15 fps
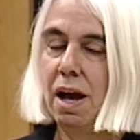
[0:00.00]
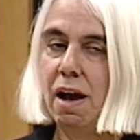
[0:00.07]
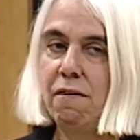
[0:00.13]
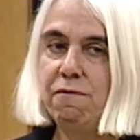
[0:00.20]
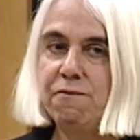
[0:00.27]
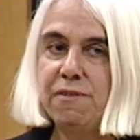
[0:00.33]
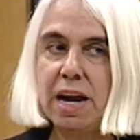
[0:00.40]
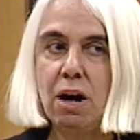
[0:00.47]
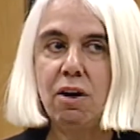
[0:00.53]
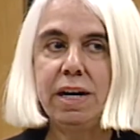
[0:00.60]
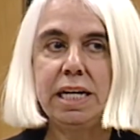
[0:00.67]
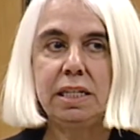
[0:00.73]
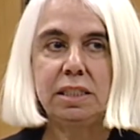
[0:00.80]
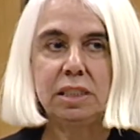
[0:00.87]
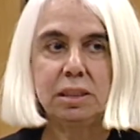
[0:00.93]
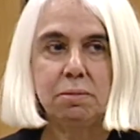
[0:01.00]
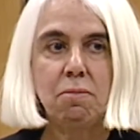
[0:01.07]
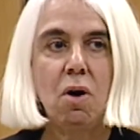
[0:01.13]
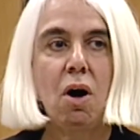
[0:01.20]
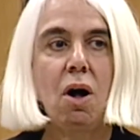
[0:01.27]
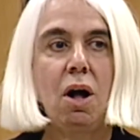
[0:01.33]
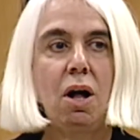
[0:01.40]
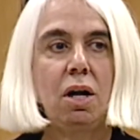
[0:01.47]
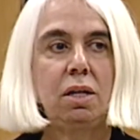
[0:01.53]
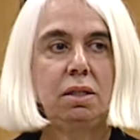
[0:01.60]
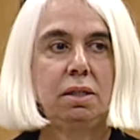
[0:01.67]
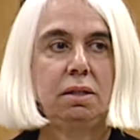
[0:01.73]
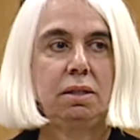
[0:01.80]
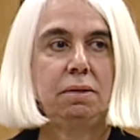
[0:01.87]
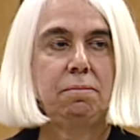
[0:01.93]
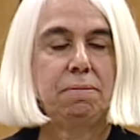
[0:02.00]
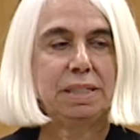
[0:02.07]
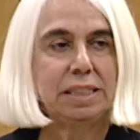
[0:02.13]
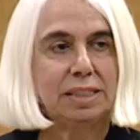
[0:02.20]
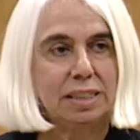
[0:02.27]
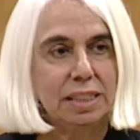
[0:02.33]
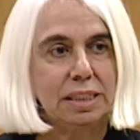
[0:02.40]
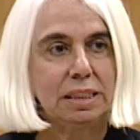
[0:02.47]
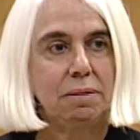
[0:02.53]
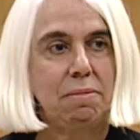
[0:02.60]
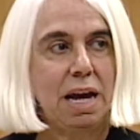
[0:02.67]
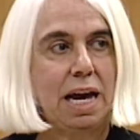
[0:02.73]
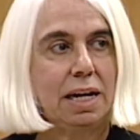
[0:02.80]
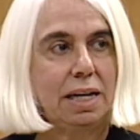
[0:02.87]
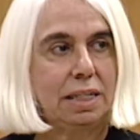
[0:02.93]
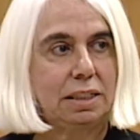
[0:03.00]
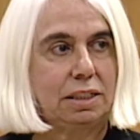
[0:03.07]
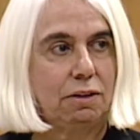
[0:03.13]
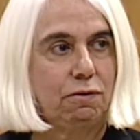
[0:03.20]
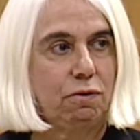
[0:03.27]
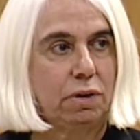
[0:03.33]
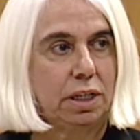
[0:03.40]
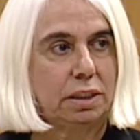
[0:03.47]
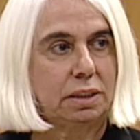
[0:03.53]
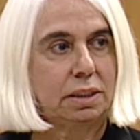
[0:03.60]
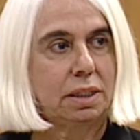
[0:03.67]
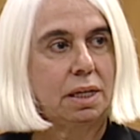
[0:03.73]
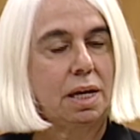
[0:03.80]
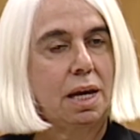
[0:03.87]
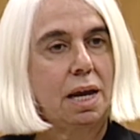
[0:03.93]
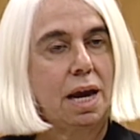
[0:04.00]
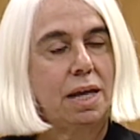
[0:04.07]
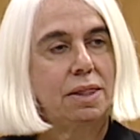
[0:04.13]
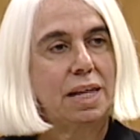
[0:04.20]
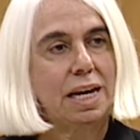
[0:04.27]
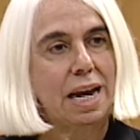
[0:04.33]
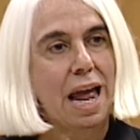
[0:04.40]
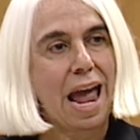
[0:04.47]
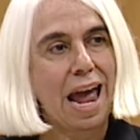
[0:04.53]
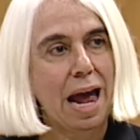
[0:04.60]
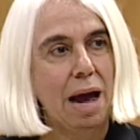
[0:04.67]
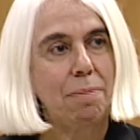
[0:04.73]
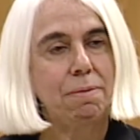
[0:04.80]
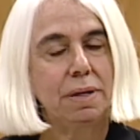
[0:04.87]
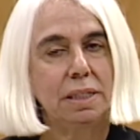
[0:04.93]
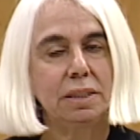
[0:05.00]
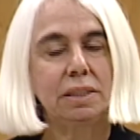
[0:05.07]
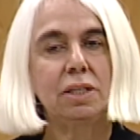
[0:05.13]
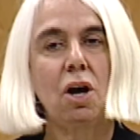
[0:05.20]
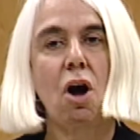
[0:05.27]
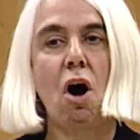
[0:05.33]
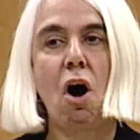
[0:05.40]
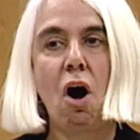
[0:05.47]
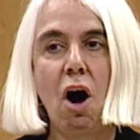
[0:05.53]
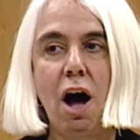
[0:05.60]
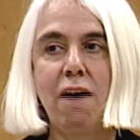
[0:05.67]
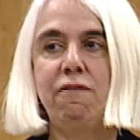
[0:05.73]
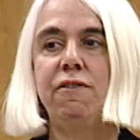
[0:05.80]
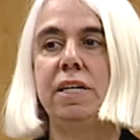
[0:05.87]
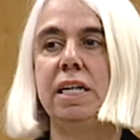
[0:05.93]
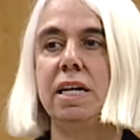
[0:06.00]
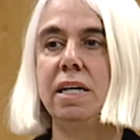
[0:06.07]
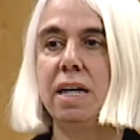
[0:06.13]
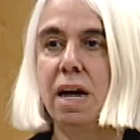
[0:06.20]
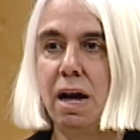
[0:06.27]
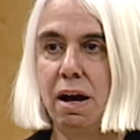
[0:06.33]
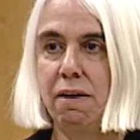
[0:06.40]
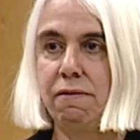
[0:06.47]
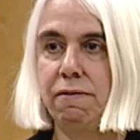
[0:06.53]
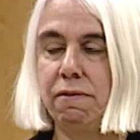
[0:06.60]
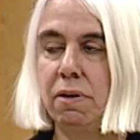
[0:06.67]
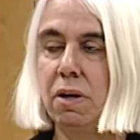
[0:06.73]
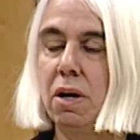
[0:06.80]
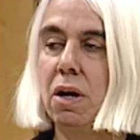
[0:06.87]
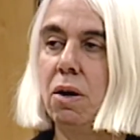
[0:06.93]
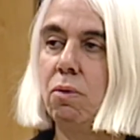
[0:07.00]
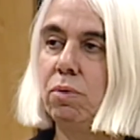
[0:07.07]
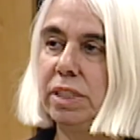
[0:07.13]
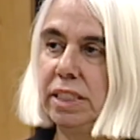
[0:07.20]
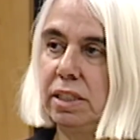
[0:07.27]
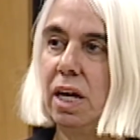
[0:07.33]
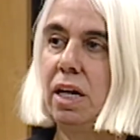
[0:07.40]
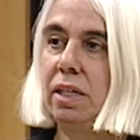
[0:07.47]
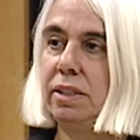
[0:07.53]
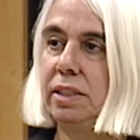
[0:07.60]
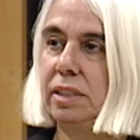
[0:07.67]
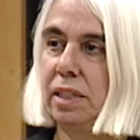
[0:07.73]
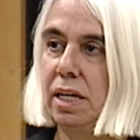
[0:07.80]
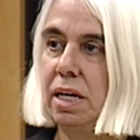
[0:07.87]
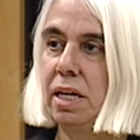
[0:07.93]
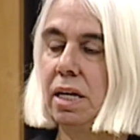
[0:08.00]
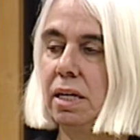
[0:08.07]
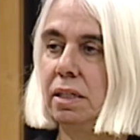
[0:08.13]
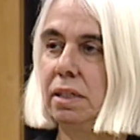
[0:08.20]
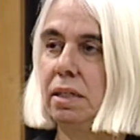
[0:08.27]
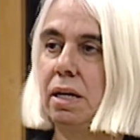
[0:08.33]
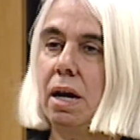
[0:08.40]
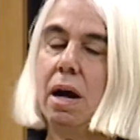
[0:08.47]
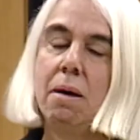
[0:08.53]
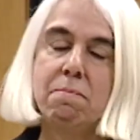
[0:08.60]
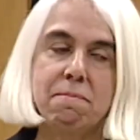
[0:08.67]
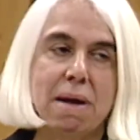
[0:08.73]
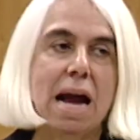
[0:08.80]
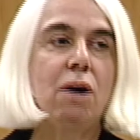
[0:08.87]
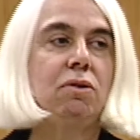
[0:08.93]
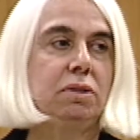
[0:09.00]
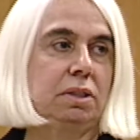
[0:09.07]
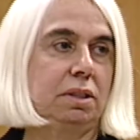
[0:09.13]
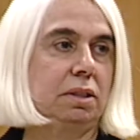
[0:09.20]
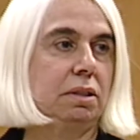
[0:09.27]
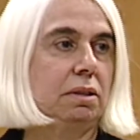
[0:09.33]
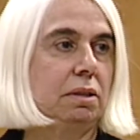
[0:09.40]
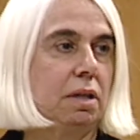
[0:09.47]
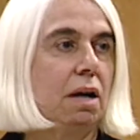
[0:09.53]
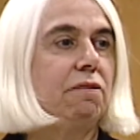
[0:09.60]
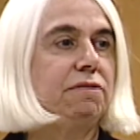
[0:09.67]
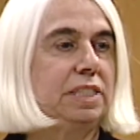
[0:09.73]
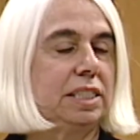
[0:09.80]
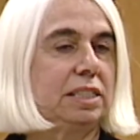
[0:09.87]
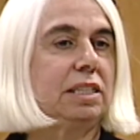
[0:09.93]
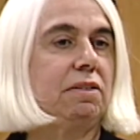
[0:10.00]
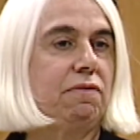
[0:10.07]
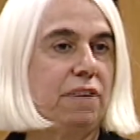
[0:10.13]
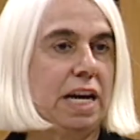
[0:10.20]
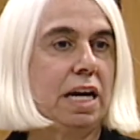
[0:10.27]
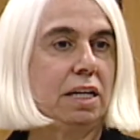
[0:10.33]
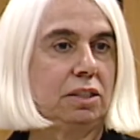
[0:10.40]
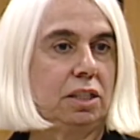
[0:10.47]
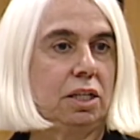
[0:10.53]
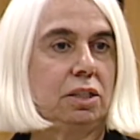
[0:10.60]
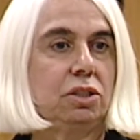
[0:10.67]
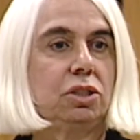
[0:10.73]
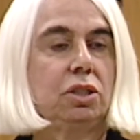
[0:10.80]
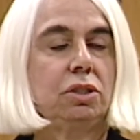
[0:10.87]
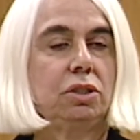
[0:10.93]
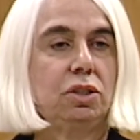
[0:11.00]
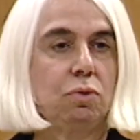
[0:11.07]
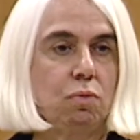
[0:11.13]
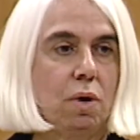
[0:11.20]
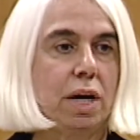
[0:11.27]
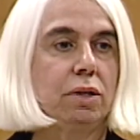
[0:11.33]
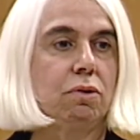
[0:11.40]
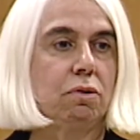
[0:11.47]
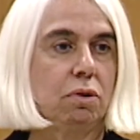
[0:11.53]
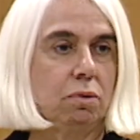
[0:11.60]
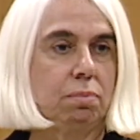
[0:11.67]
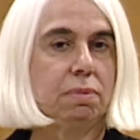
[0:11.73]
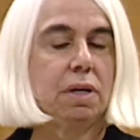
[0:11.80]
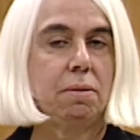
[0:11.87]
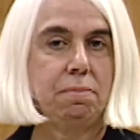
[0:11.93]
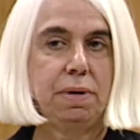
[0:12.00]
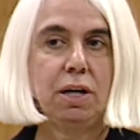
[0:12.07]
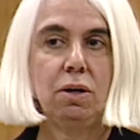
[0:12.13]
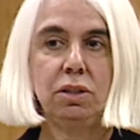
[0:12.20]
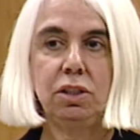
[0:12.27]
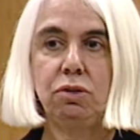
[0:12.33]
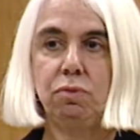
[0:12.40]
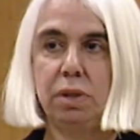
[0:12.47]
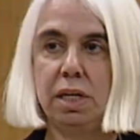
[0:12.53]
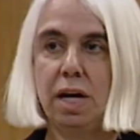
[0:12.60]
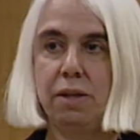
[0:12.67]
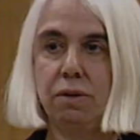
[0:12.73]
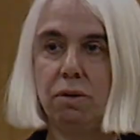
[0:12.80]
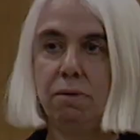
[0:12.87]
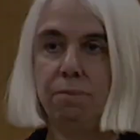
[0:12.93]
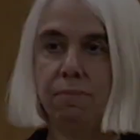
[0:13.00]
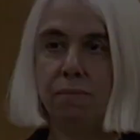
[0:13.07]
A very small but systematic difference that happens often enough results in a mountain of disadvantage to one group compared to another.